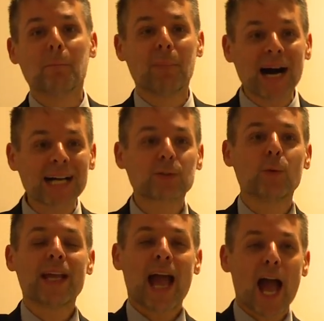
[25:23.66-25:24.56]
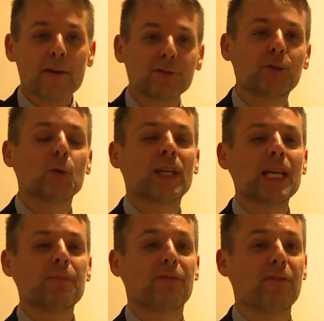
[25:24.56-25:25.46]
But we have to
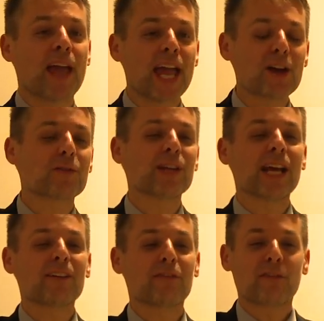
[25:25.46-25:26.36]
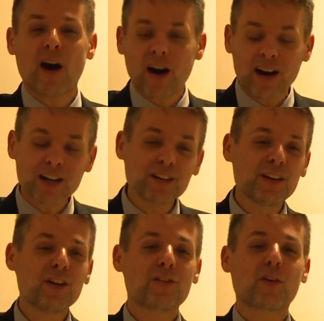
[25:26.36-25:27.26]
keep very far
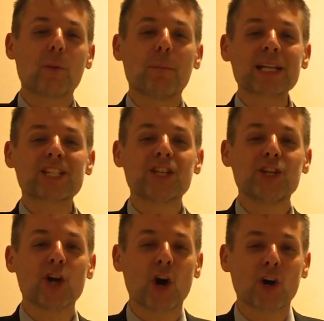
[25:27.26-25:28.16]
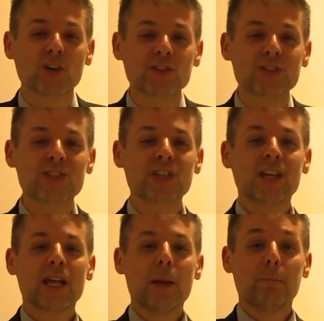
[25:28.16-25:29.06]
from Massignon's
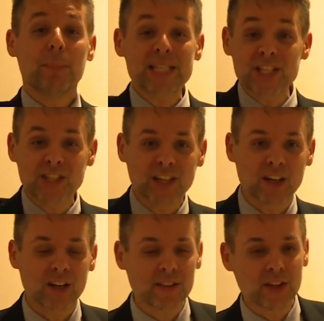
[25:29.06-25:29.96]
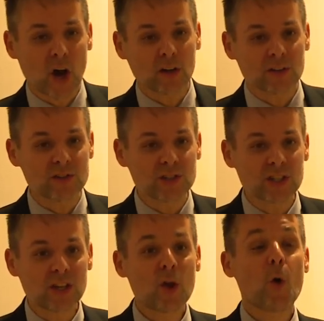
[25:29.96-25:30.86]
mystical
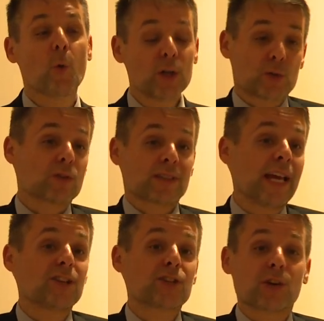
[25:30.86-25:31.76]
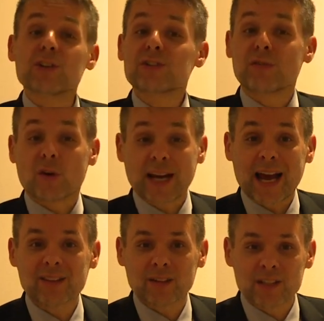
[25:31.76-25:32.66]
theology, which was dangerous for
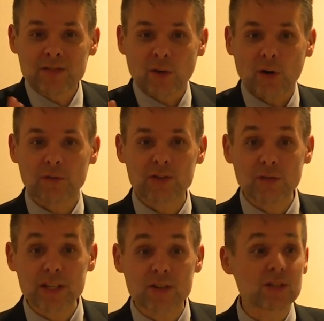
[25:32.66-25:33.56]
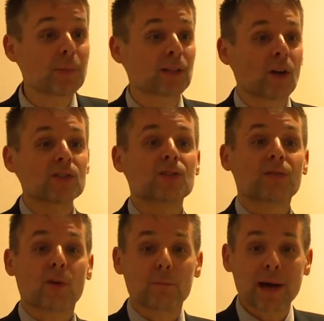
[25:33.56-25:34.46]
Catholics for obvious reasons, but also
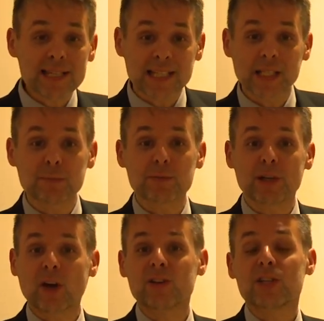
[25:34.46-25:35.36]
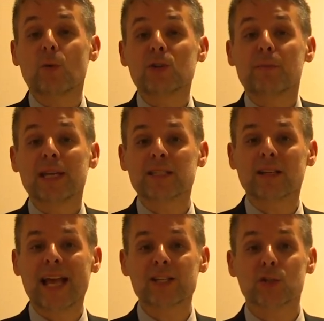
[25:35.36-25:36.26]
for Muslims because he was
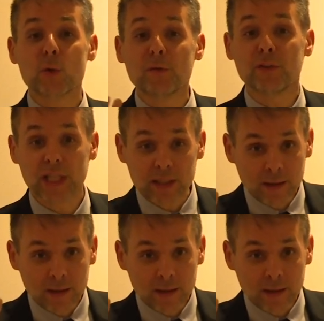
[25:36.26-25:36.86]
basically a Sufi.